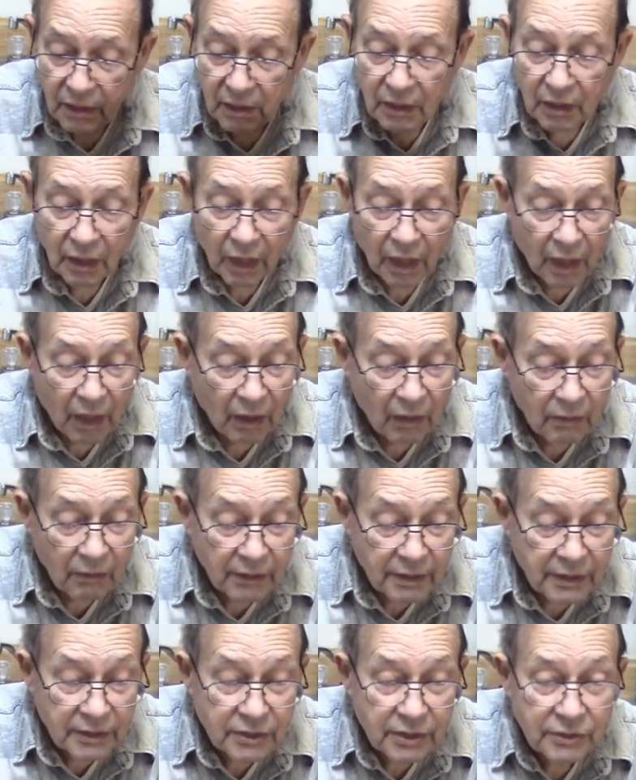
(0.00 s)
All
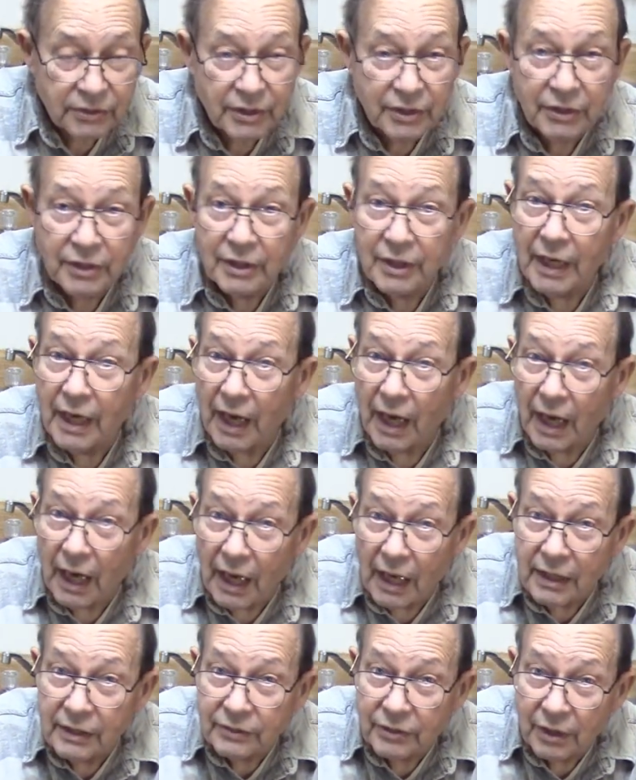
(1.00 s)
this is in the
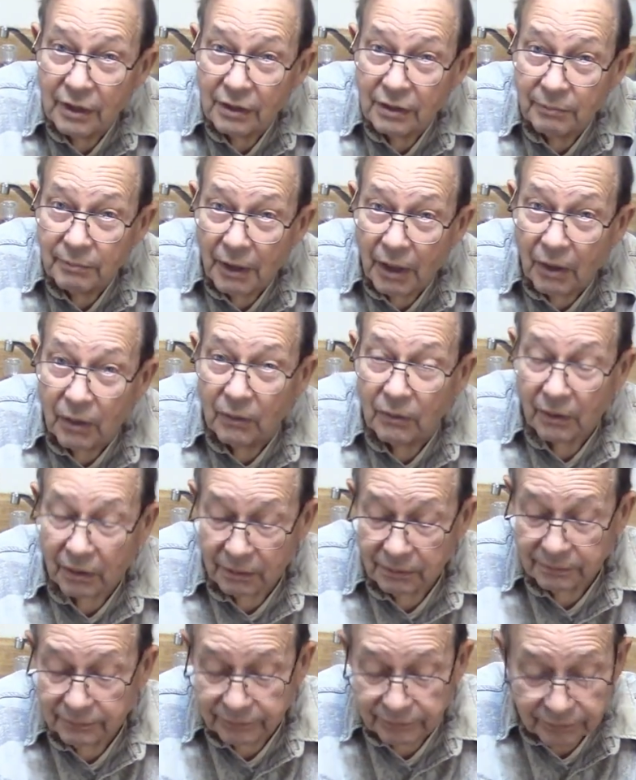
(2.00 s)
eyes of the beholder.
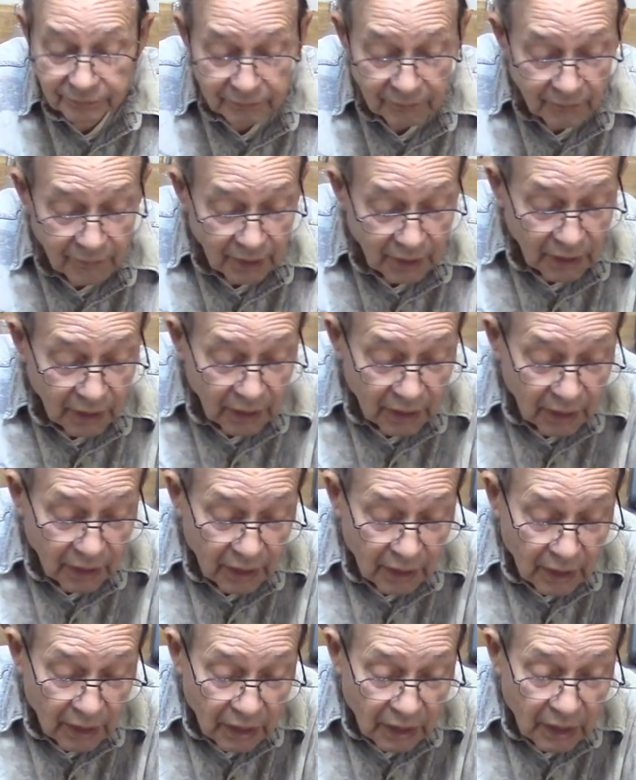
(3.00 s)

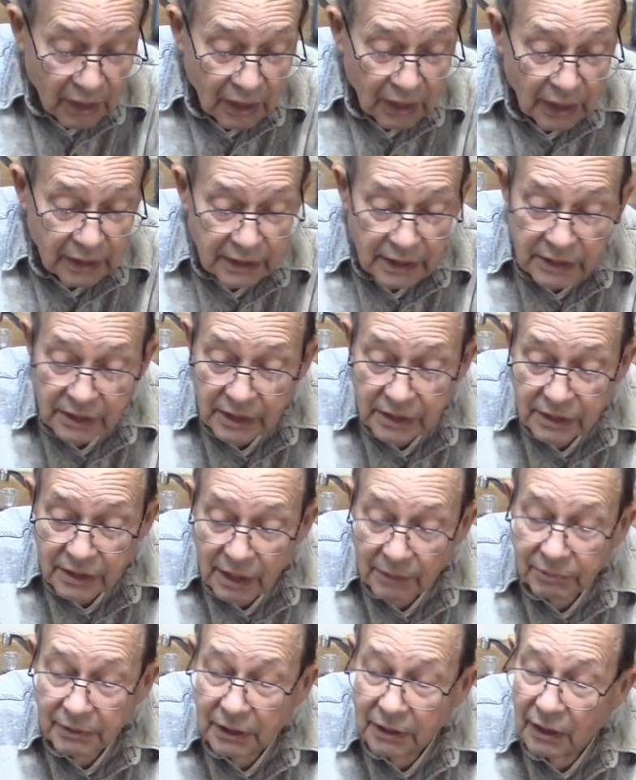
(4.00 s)
And this is
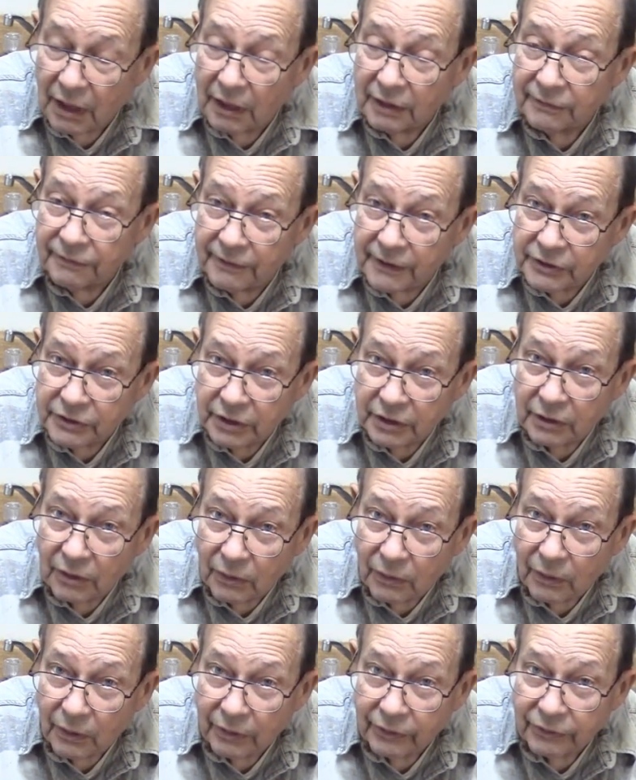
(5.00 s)
something like fishing
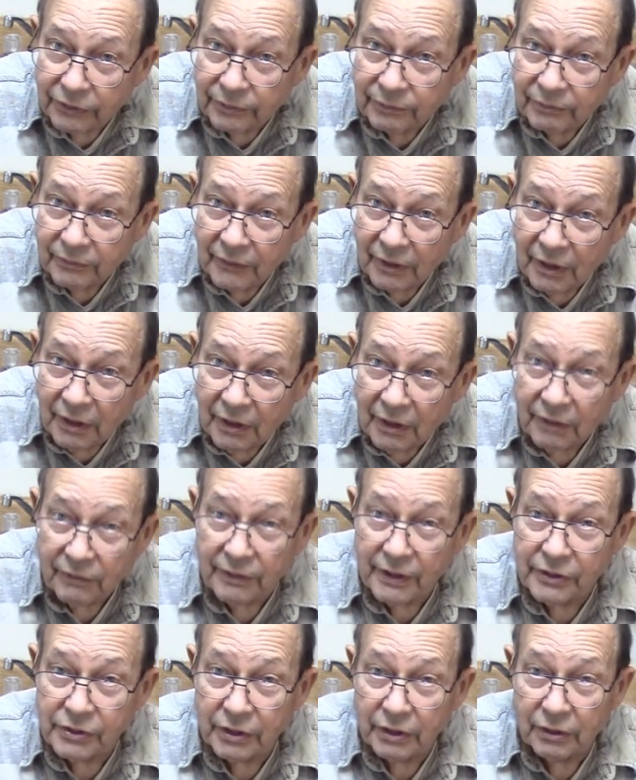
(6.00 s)
lures.
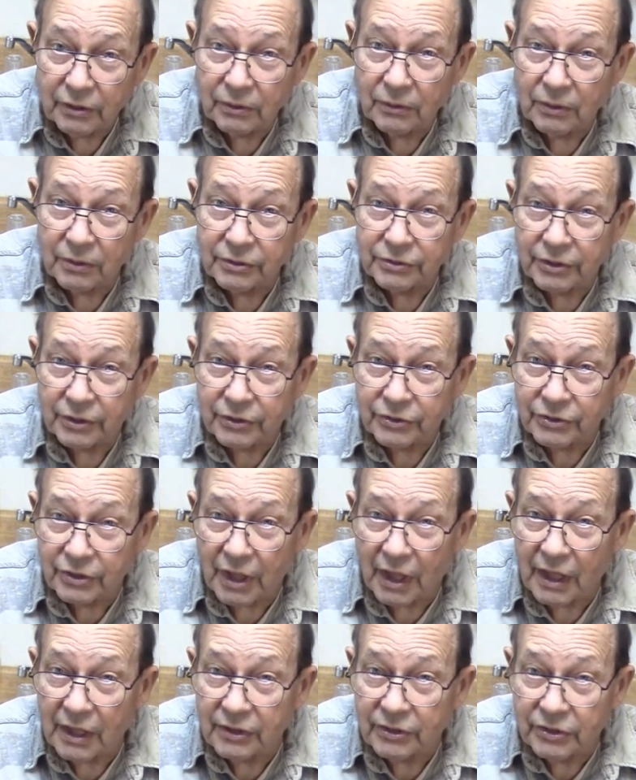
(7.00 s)
Fishing lures are
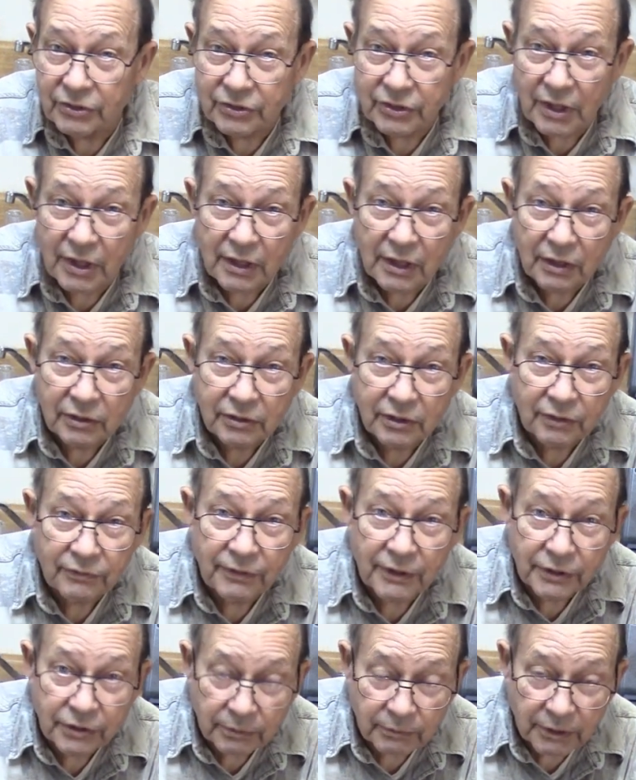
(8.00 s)
designed to sell to the
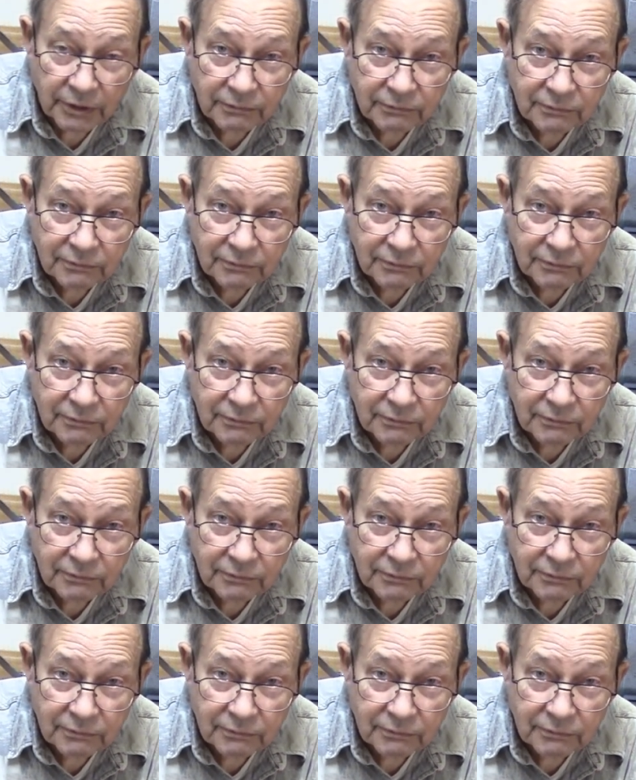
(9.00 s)
fisherman,